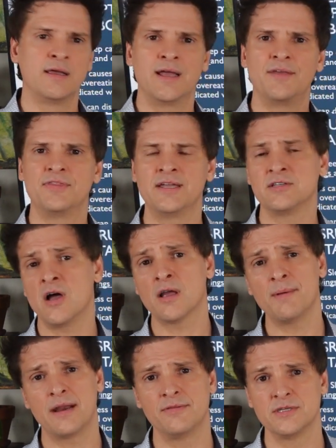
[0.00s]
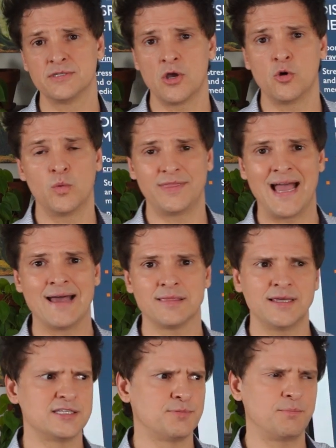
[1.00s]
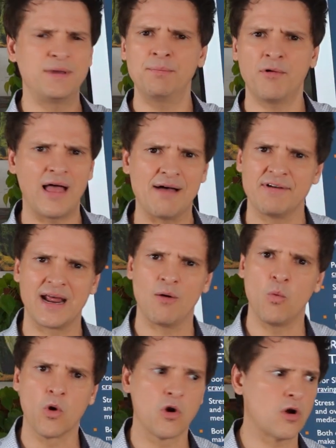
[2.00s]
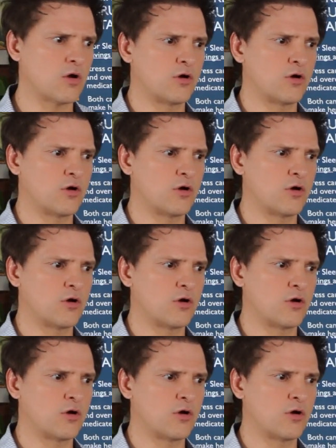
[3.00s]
and they talk about in the zone with athletes, but people have it at work,